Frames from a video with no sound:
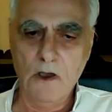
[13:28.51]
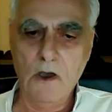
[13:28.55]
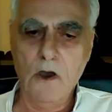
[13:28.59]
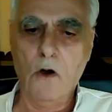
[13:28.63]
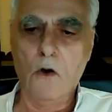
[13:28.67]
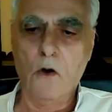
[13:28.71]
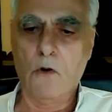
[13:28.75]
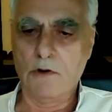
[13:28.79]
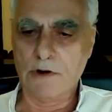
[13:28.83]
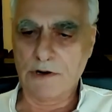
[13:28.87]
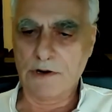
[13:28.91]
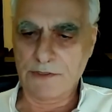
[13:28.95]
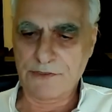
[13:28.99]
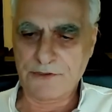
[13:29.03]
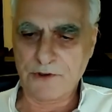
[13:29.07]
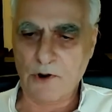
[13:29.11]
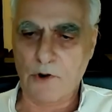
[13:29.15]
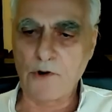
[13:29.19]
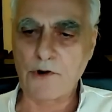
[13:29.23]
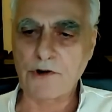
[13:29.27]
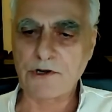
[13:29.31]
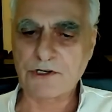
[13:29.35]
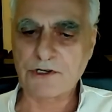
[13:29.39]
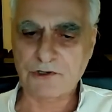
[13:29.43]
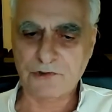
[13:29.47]
or a
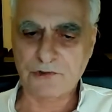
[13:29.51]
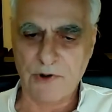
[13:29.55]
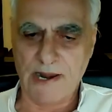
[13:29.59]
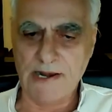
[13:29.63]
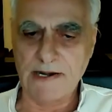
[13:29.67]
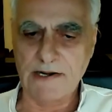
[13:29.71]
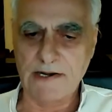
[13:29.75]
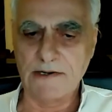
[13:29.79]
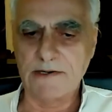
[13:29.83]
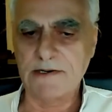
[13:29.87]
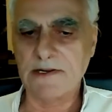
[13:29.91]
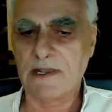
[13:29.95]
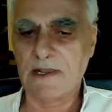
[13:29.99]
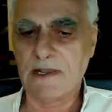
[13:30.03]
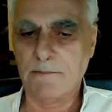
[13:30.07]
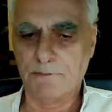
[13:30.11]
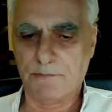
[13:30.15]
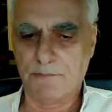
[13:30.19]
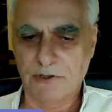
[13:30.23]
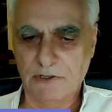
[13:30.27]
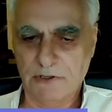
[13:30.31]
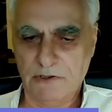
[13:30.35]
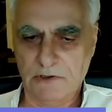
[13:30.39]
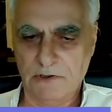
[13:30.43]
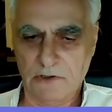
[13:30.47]
third trend in
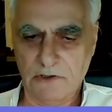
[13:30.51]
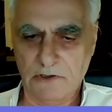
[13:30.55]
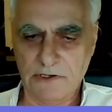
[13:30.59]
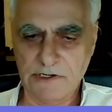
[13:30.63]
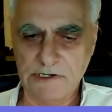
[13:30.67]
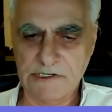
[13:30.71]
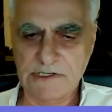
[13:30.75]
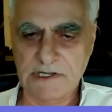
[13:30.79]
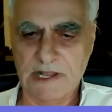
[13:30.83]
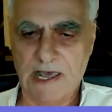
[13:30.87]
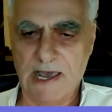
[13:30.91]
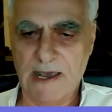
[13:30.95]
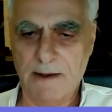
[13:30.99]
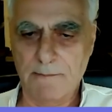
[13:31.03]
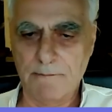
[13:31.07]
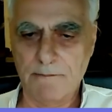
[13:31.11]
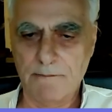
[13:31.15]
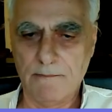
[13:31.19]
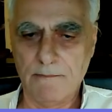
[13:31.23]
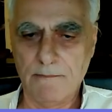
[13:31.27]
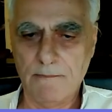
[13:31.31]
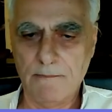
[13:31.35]
political Islam,